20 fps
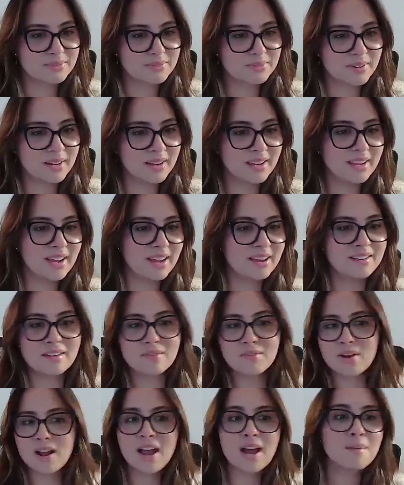right? I
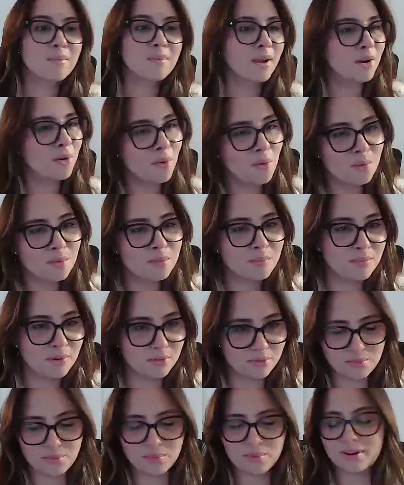never had my own
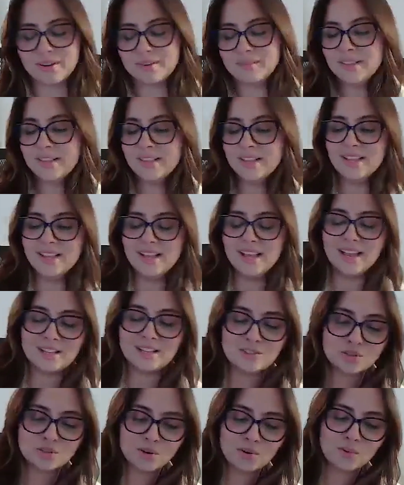before.
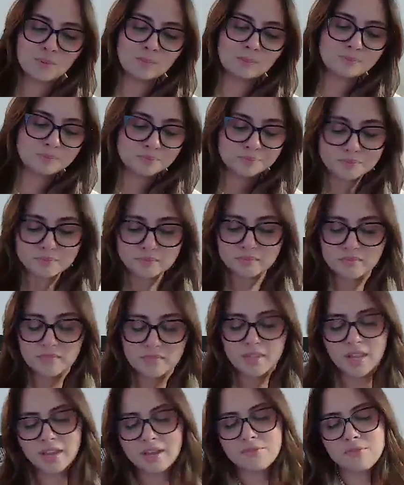And so
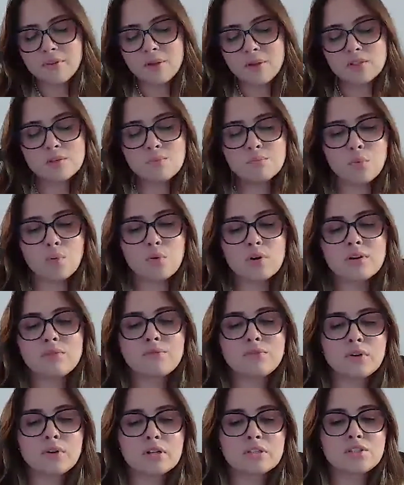it felt important
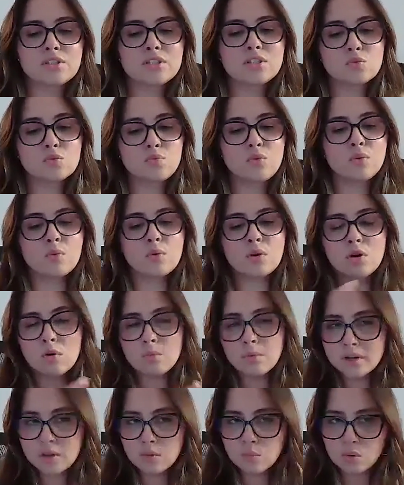for us, since we were
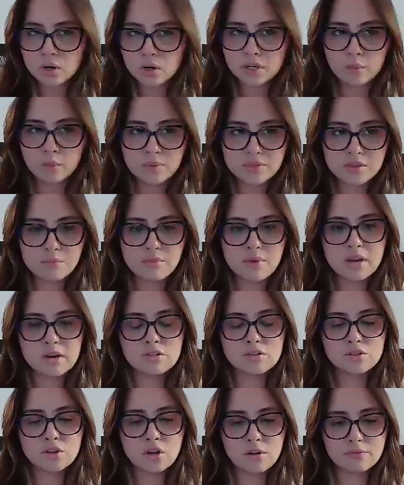already working with the
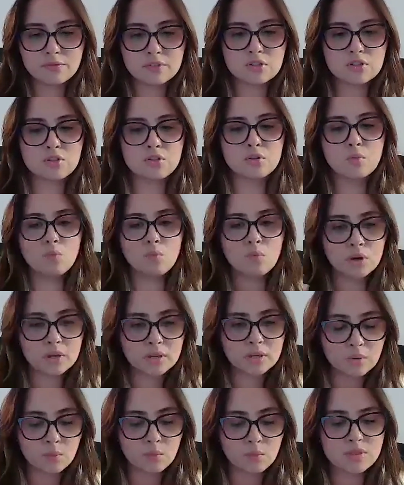mayor's office,
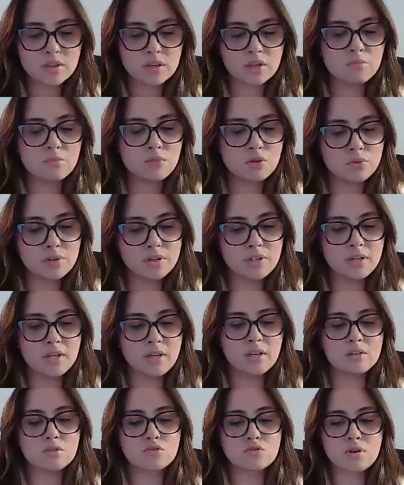working with the
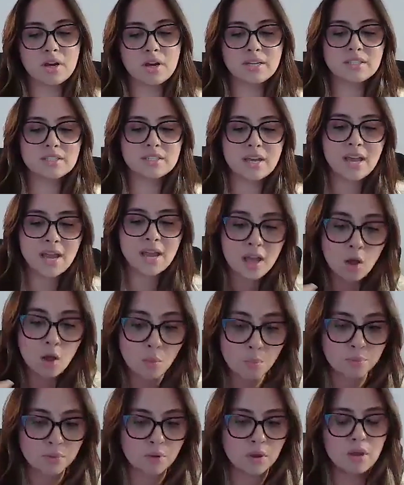community and trying to
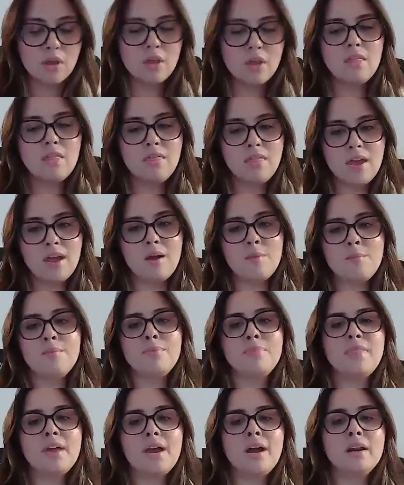help
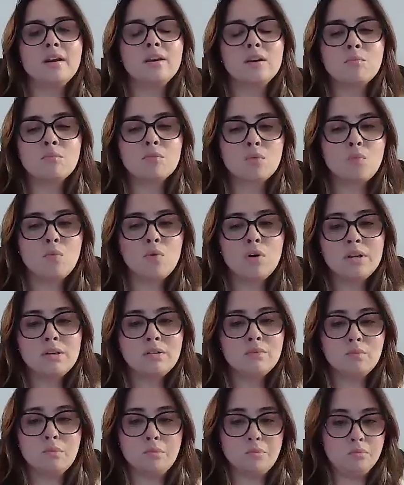them, that number
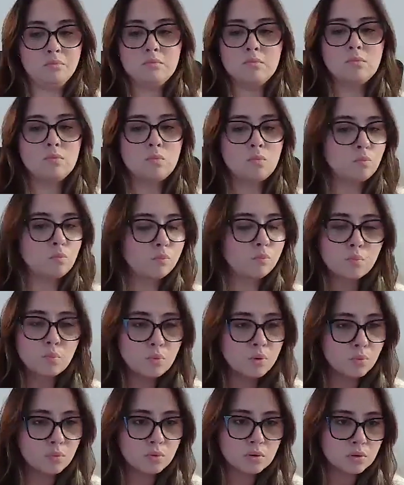one,
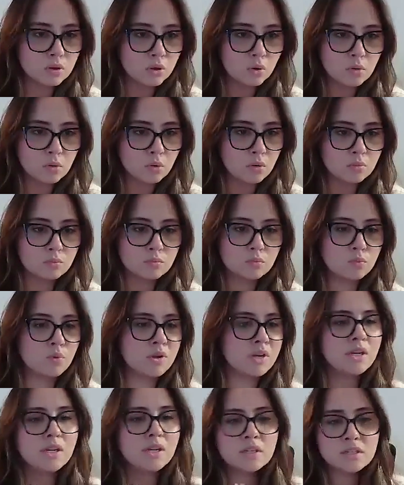we were local.
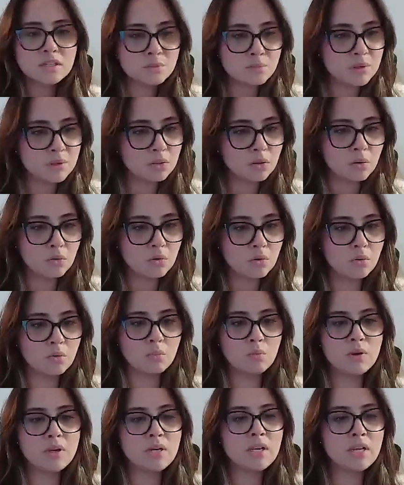We needed to be local.
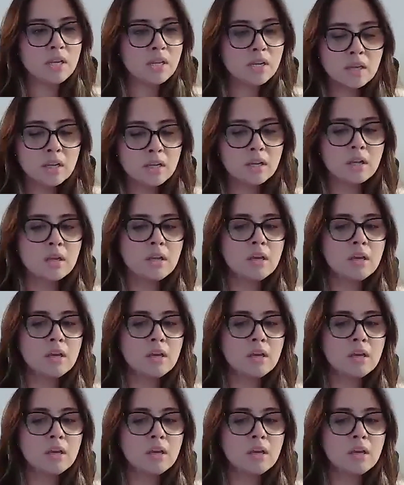We needed